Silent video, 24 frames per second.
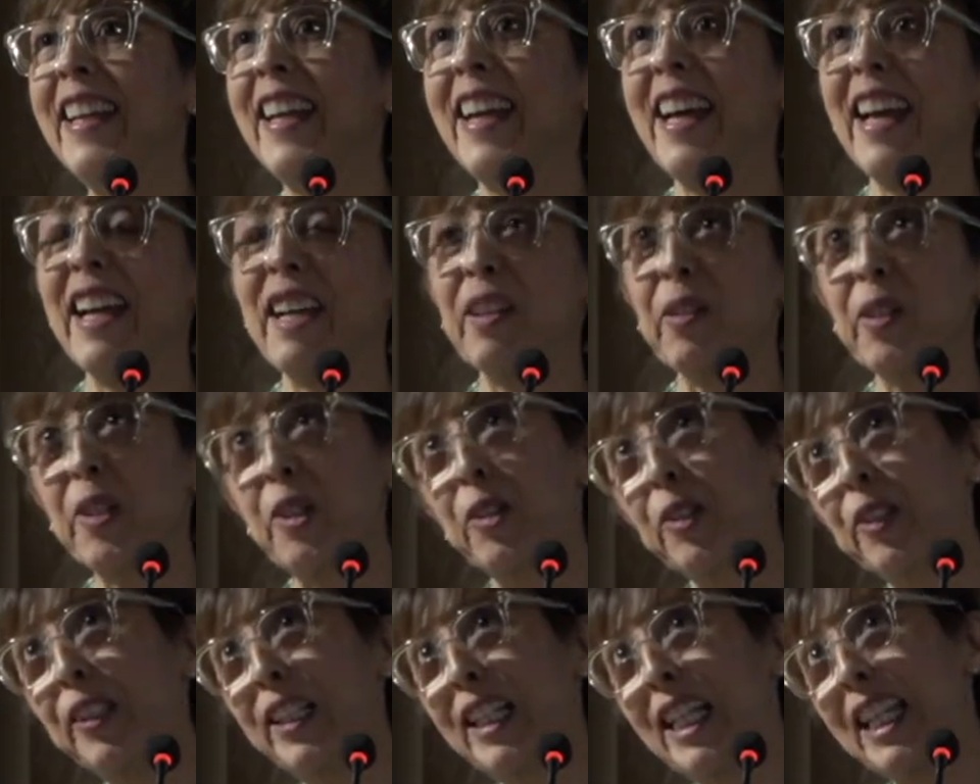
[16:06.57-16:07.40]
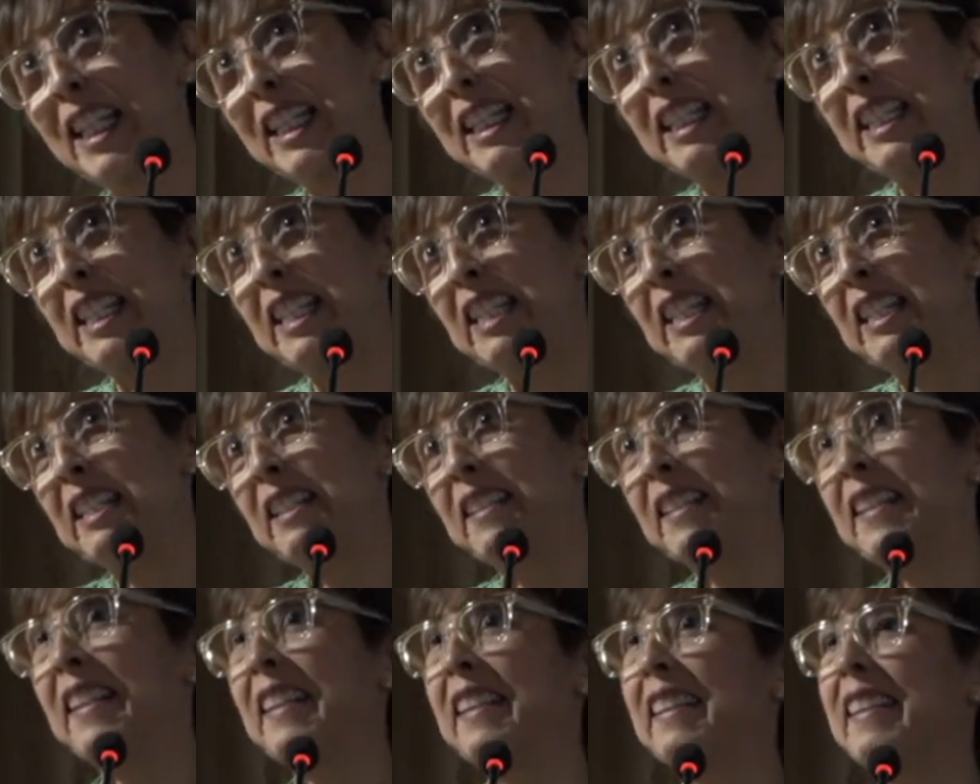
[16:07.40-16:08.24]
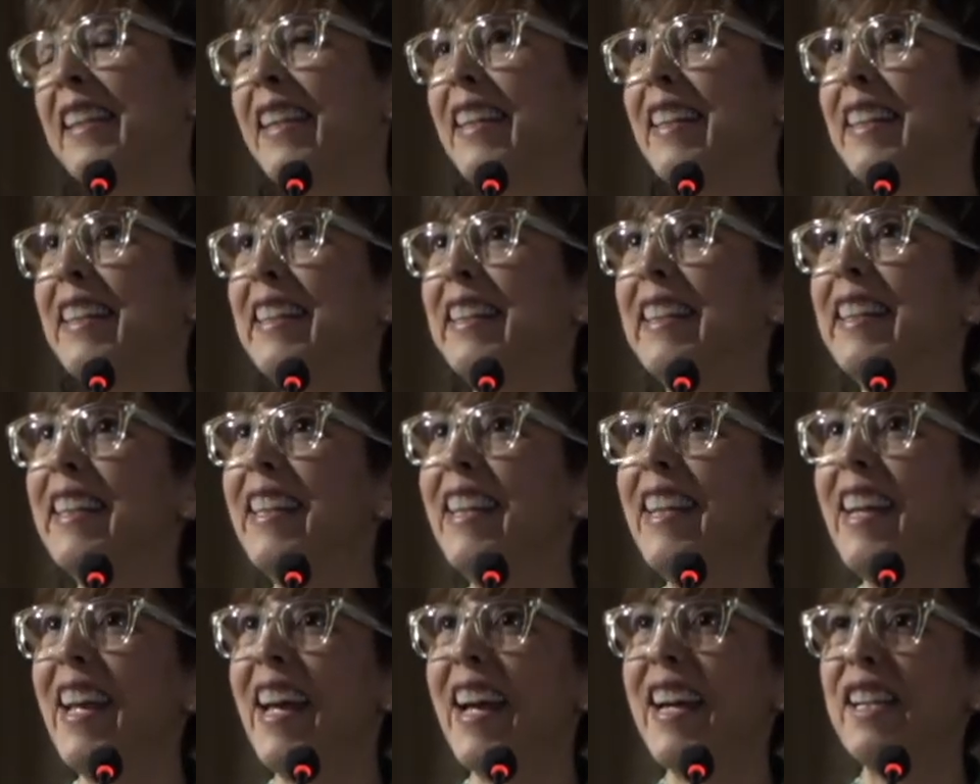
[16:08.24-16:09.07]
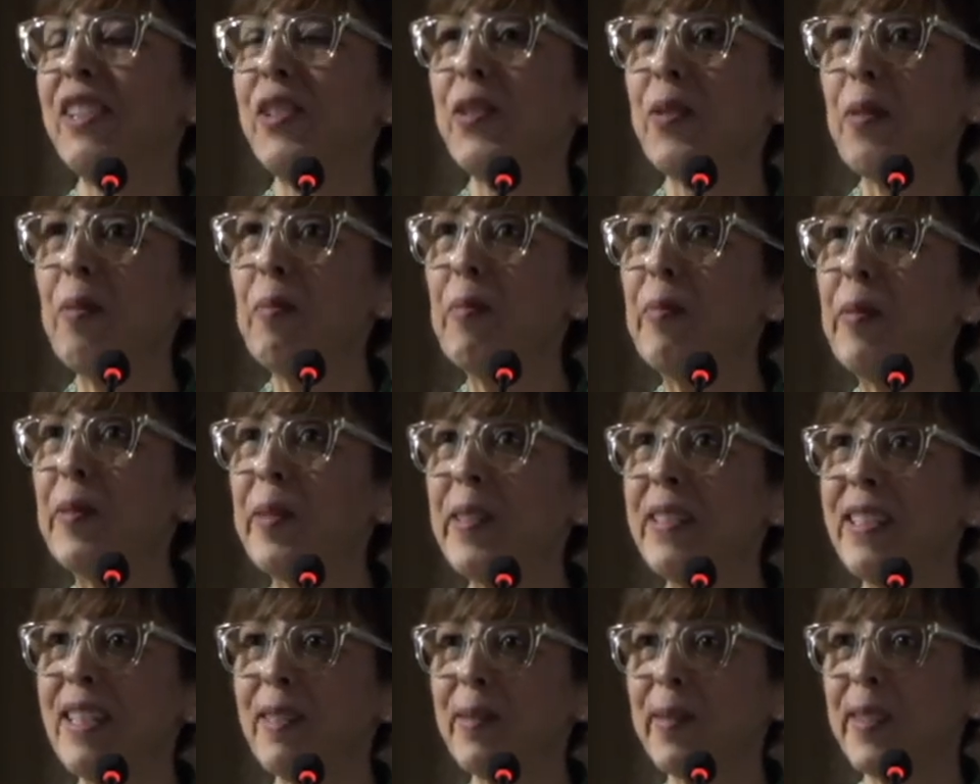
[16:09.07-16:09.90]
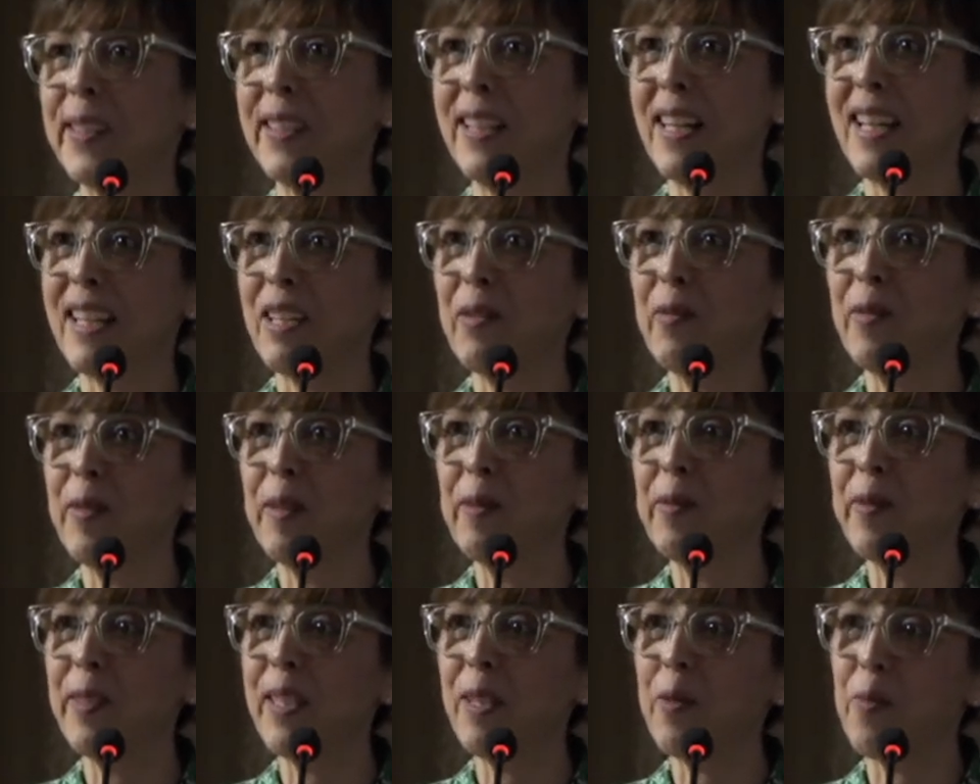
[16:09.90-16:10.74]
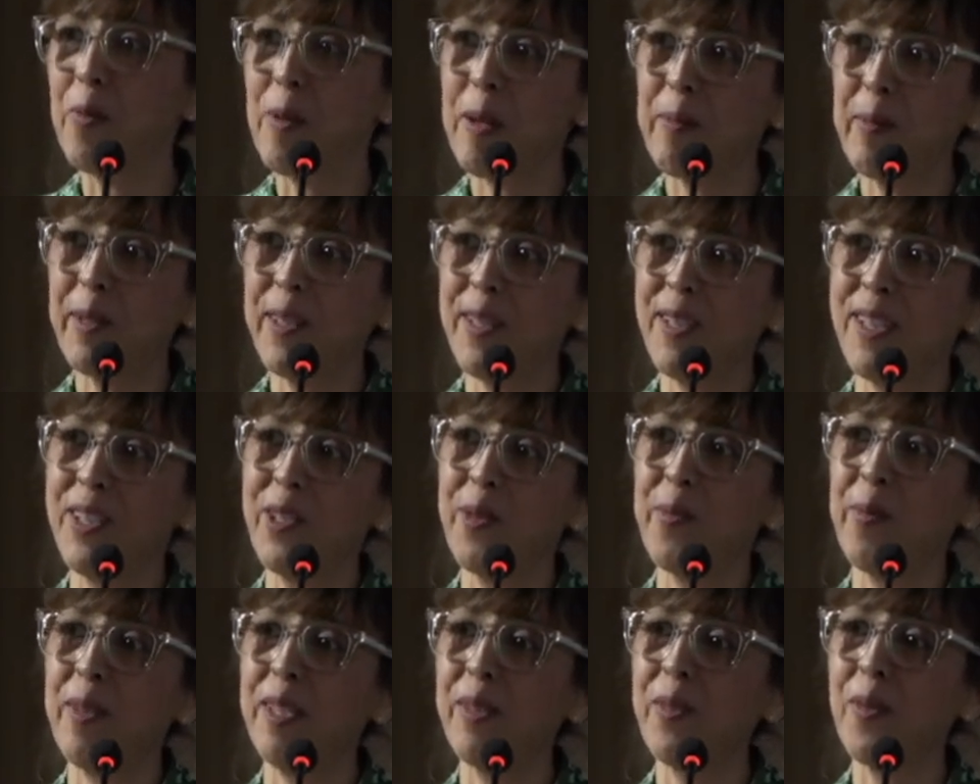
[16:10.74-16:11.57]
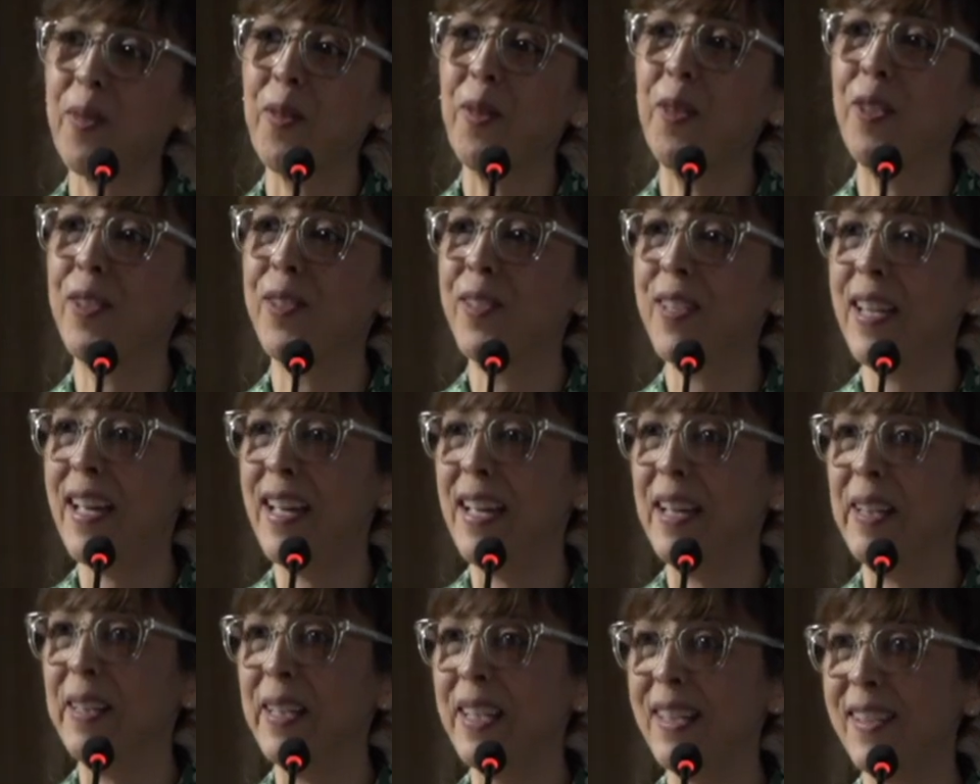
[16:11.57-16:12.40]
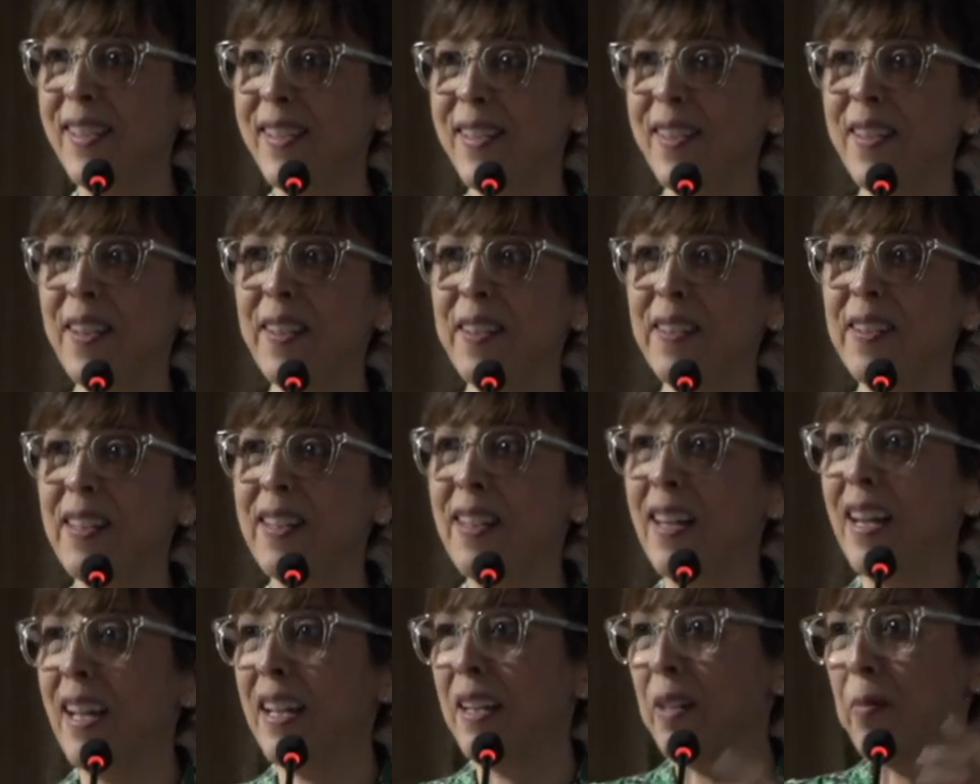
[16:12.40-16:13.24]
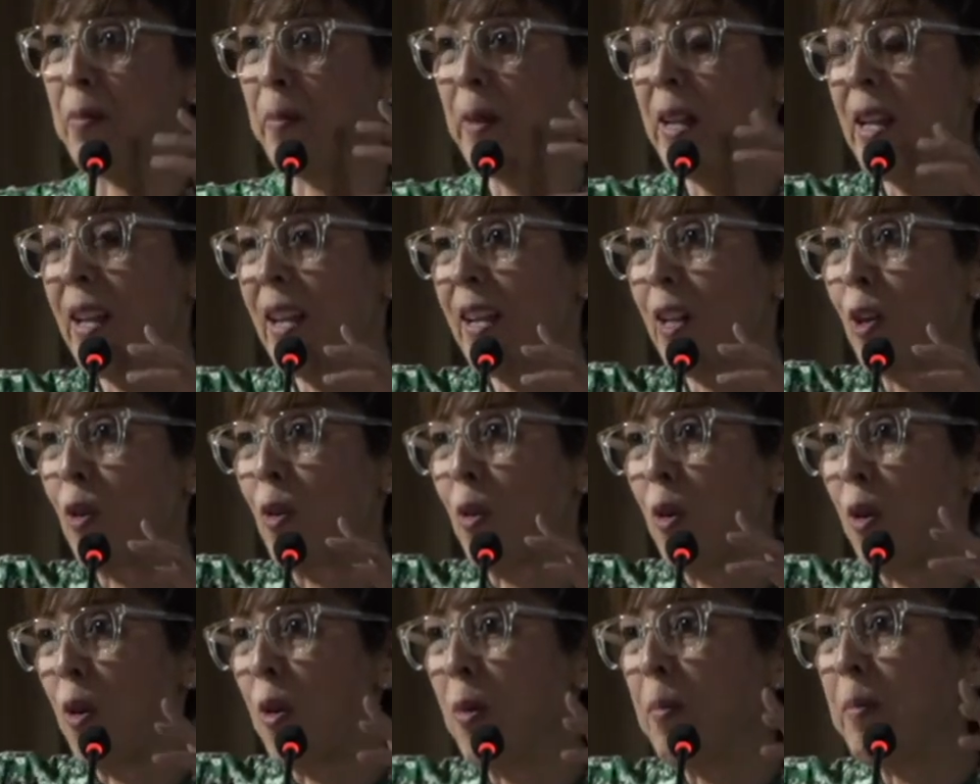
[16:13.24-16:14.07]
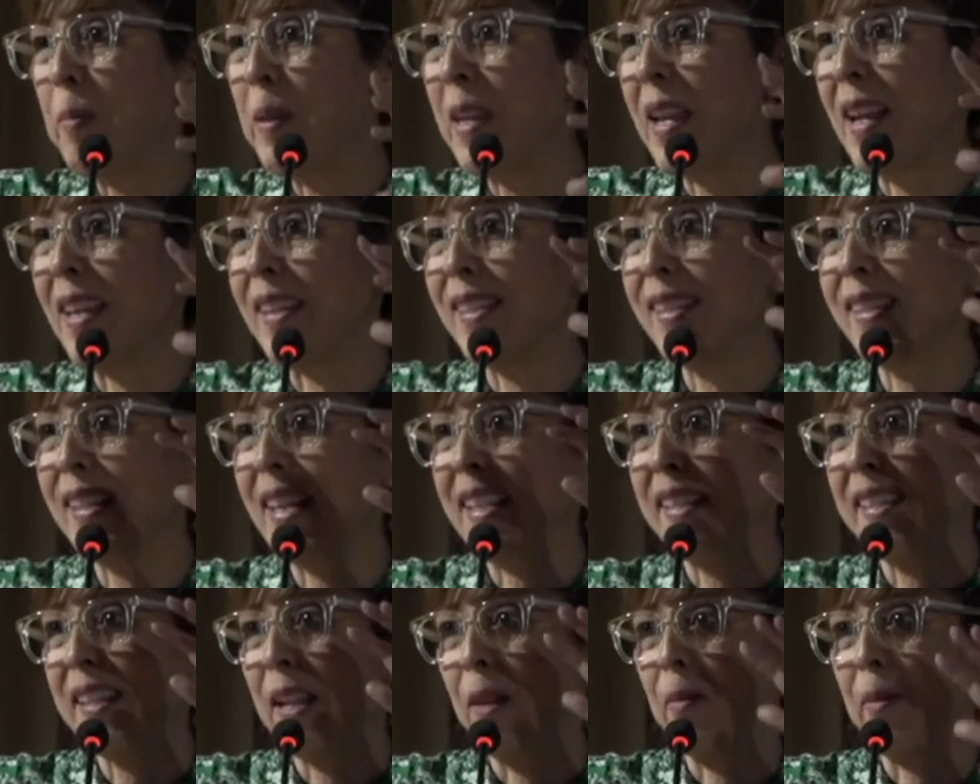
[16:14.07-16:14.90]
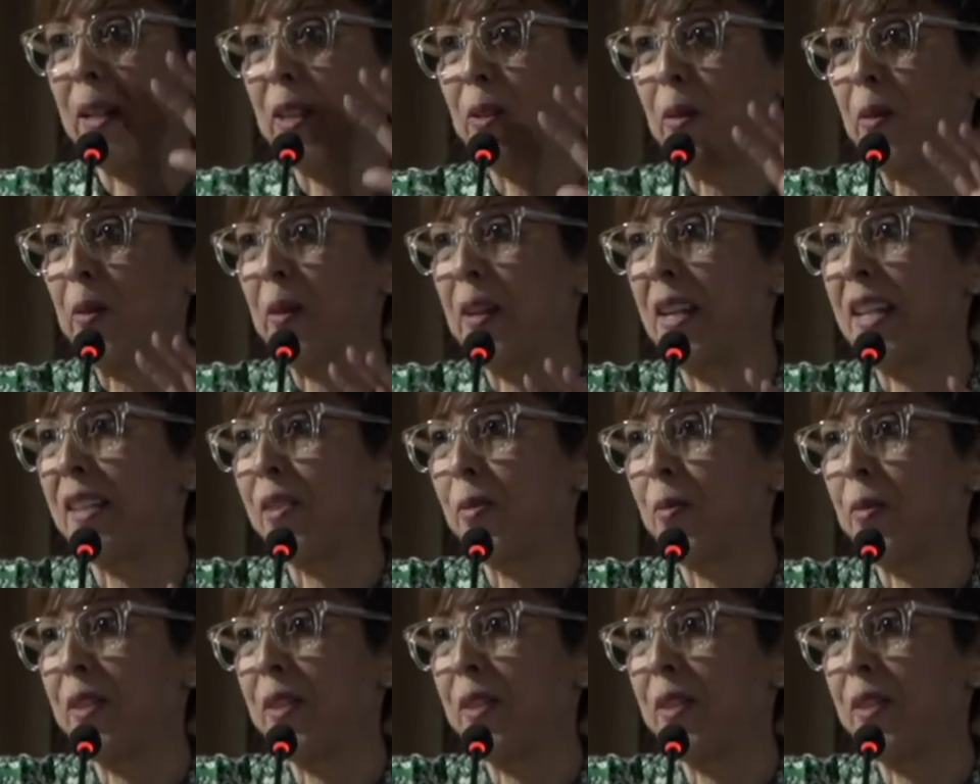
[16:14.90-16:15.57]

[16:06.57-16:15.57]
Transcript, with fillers: uh, hot ladies. And then at some point after like fifty web search results, uh, it started like Colombians and Salvadorians.